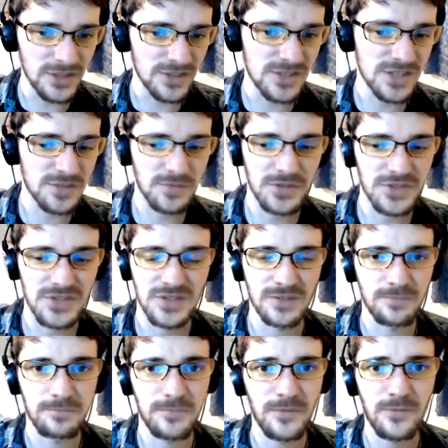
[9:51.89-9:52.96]
that your Digimon isn't
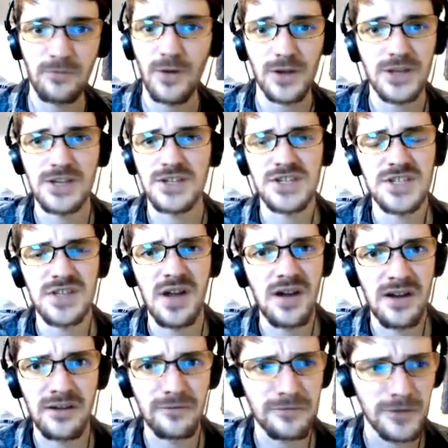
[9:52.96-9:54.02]
going to fucking
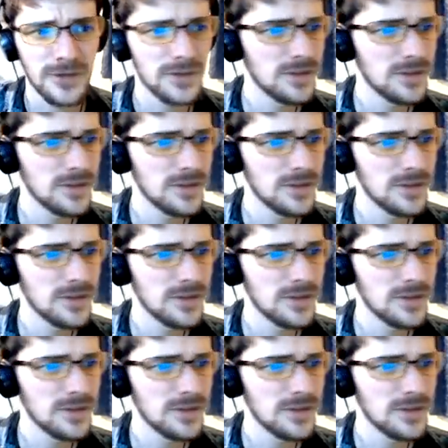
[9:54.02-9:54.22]
starve.